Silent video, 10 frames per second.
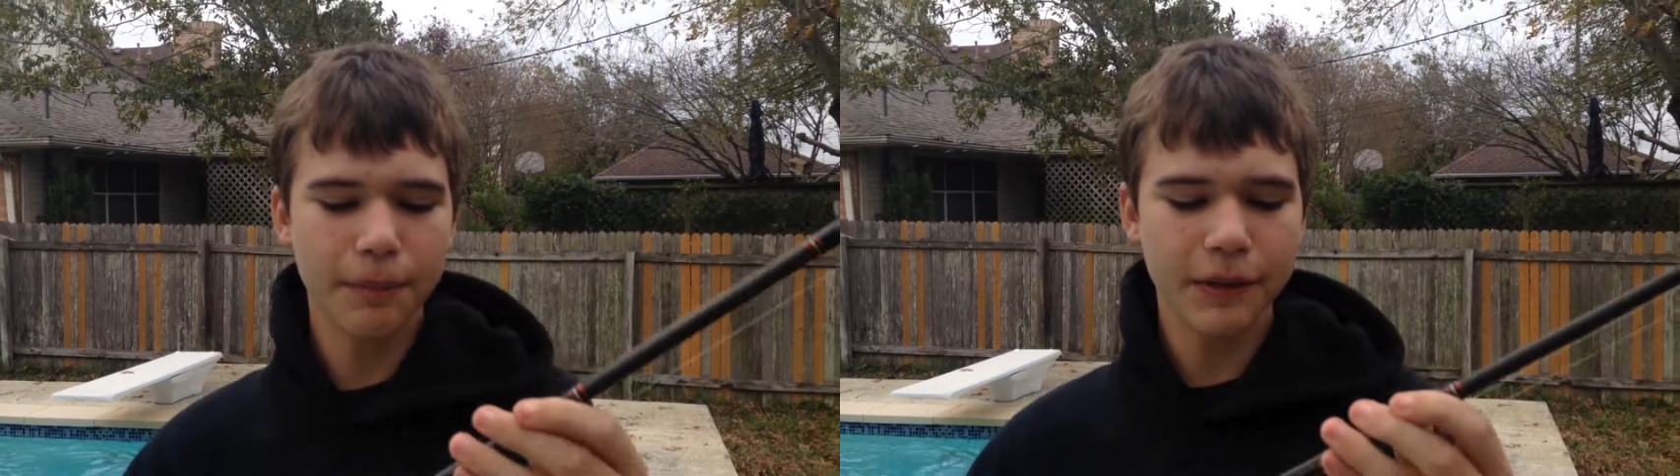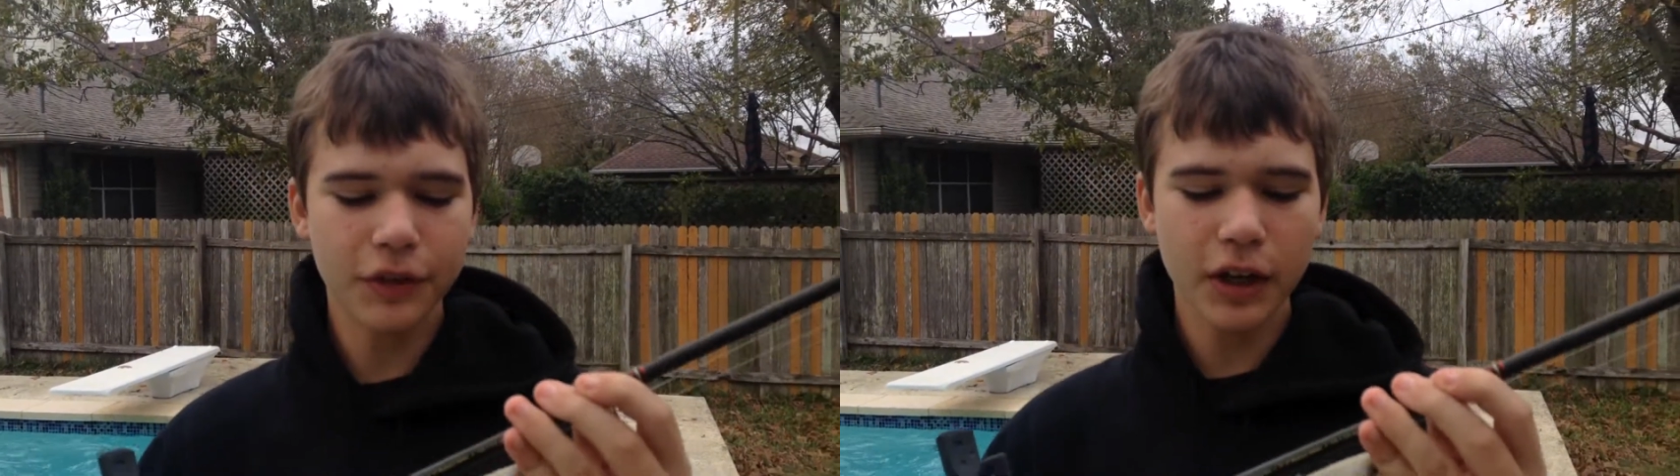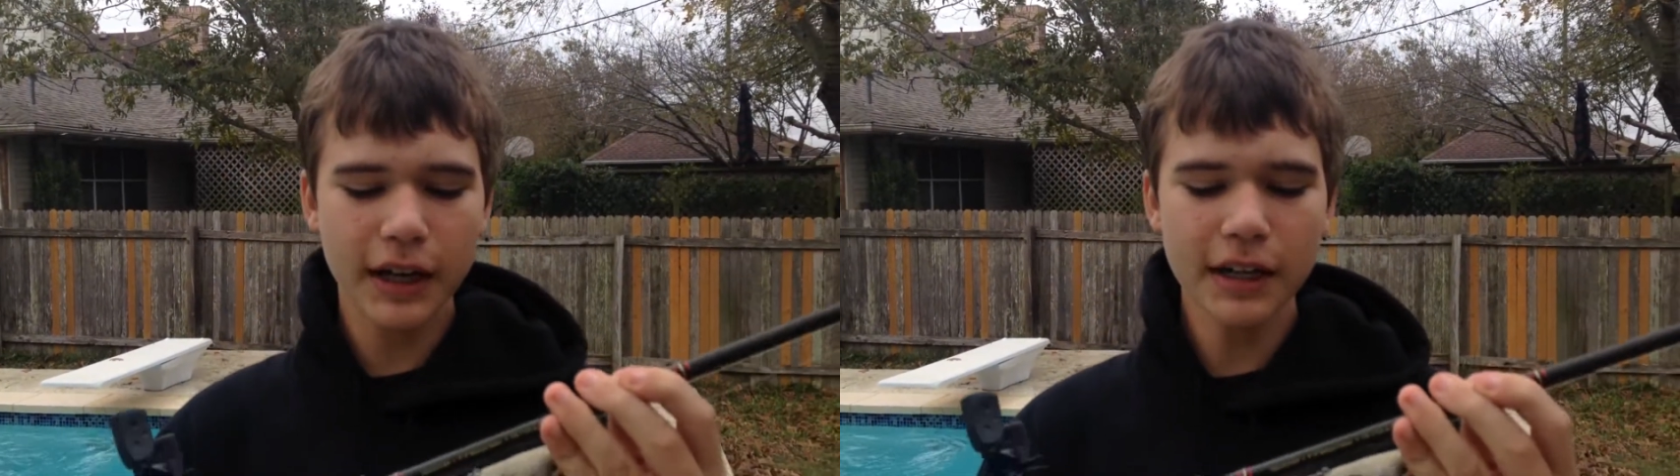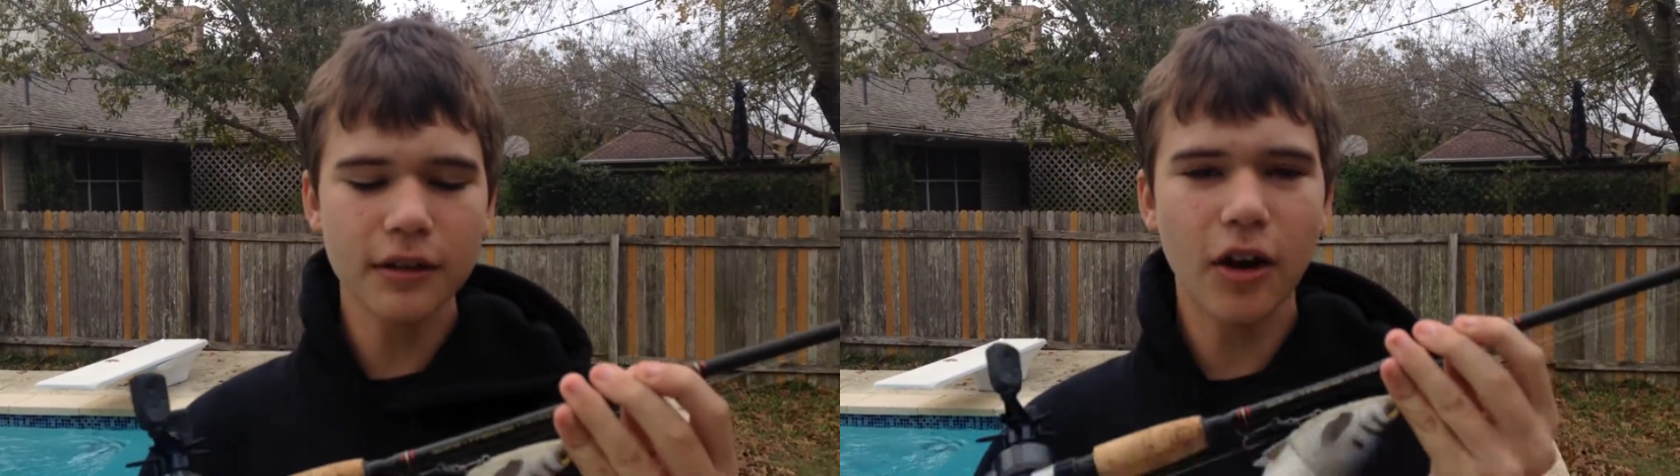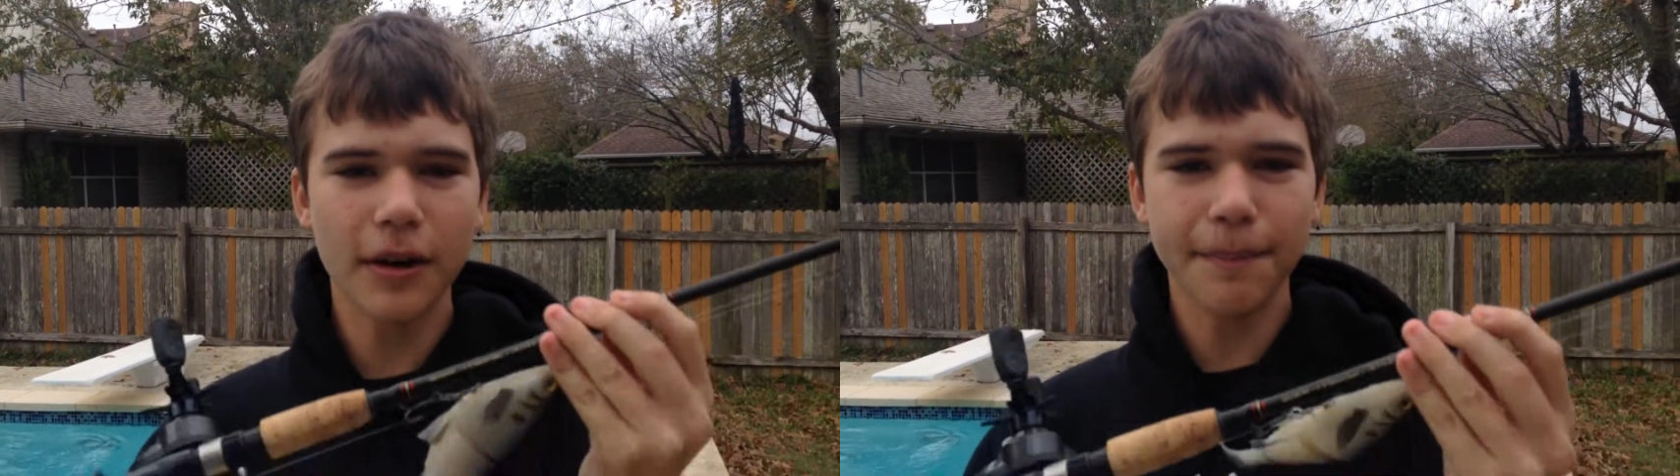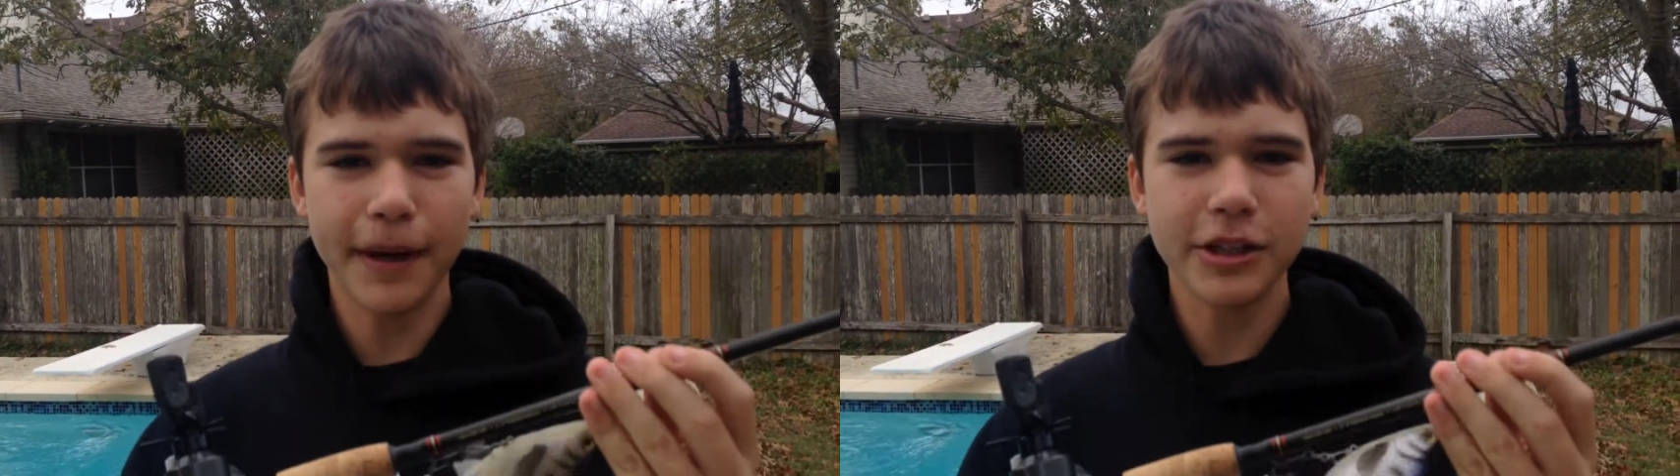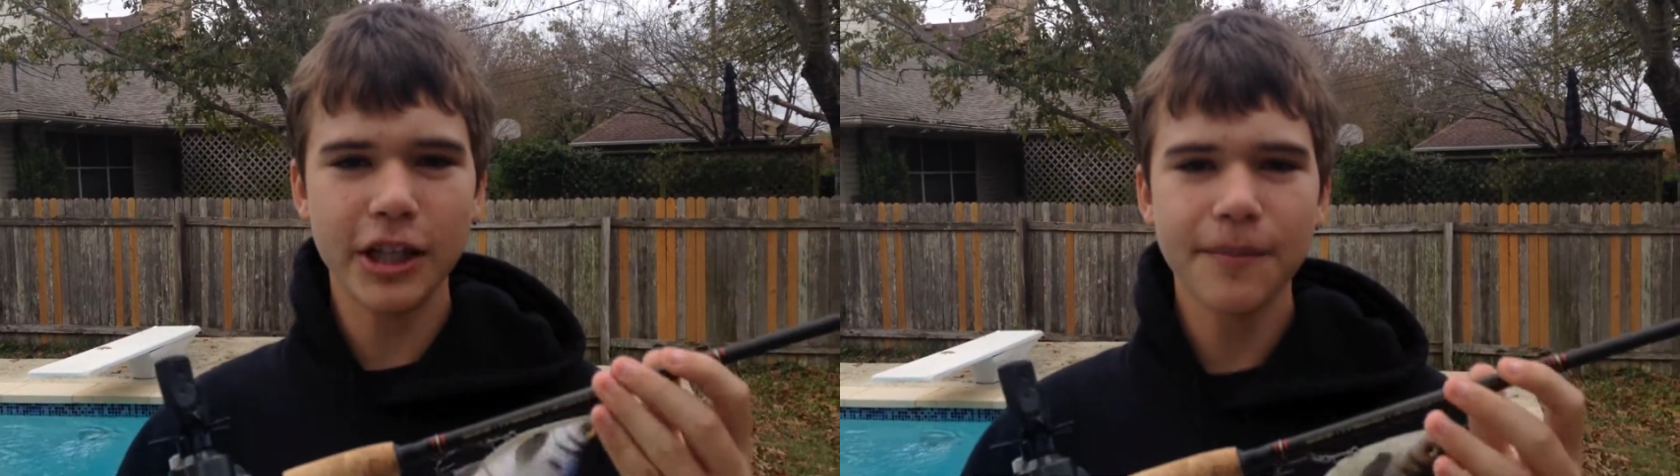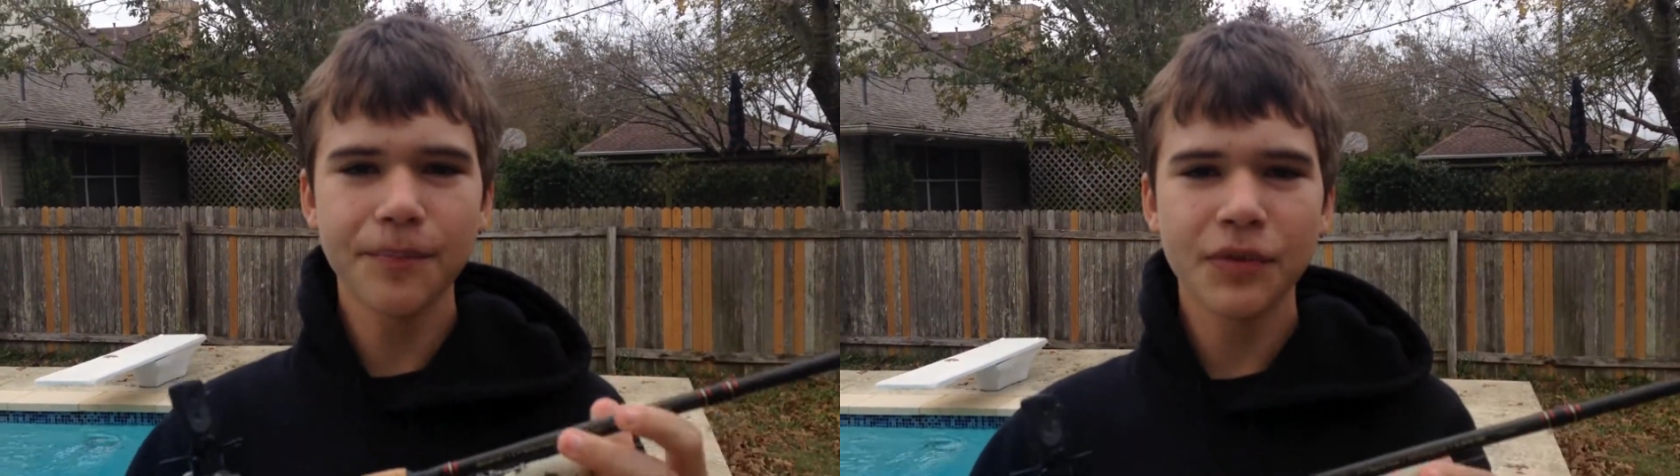but if you're in on a budget,